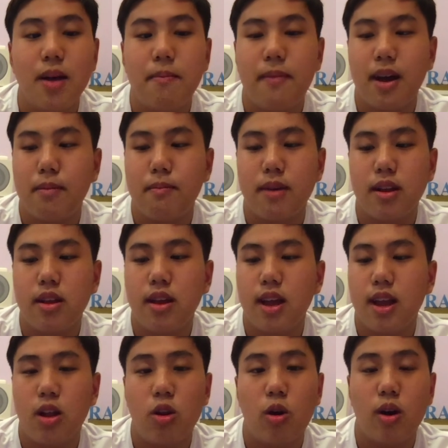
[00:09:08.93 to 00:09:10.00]
My
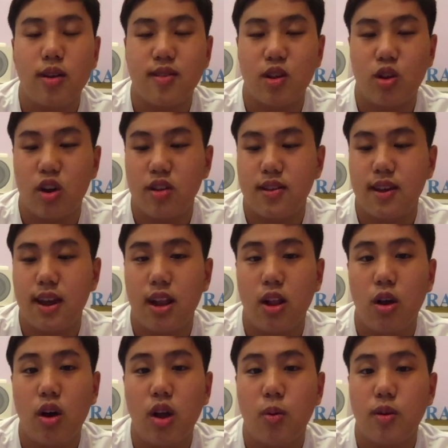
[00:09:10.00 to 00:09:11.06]
mother-in-law is a
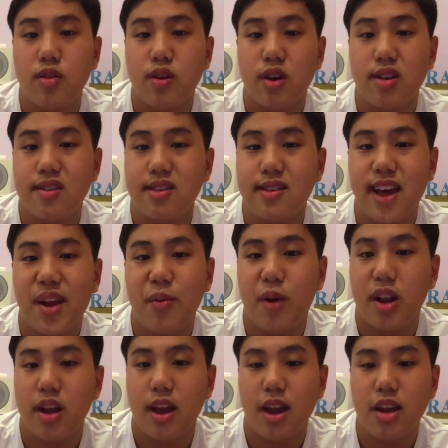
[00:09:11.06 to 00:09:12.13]
daughter-in-law. It was on Set
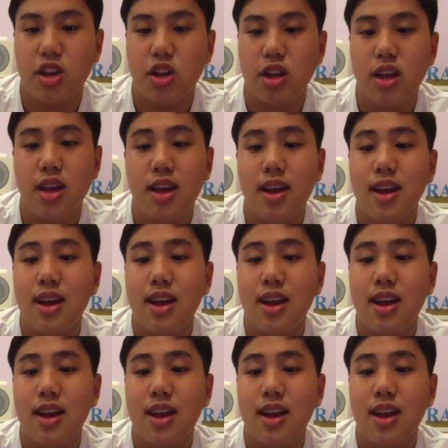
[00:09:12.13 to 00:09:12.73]
1 HD.